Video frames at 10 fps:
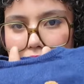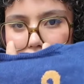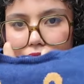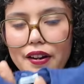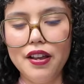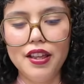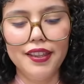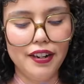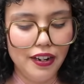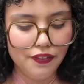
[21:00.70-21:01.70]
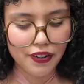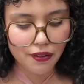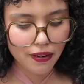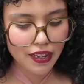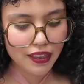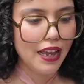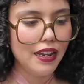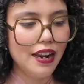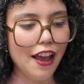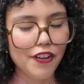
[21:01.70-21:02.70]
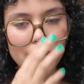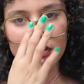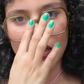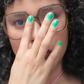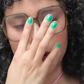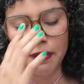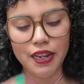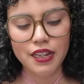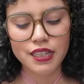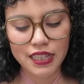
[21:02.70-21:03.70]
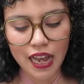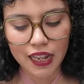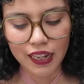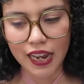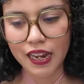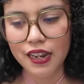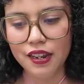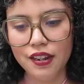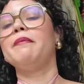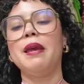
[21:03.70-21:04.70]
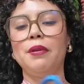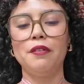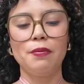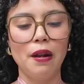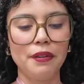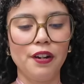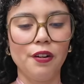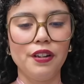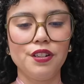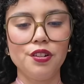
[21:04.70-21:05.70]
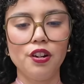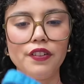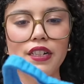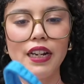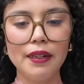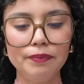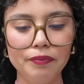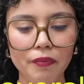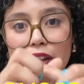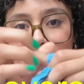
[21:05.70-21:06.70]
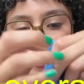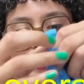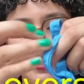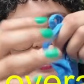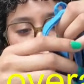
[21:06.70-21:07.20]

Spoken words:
layer their infant with. And I found this other piece that like their baby would probably grow into over time. But it's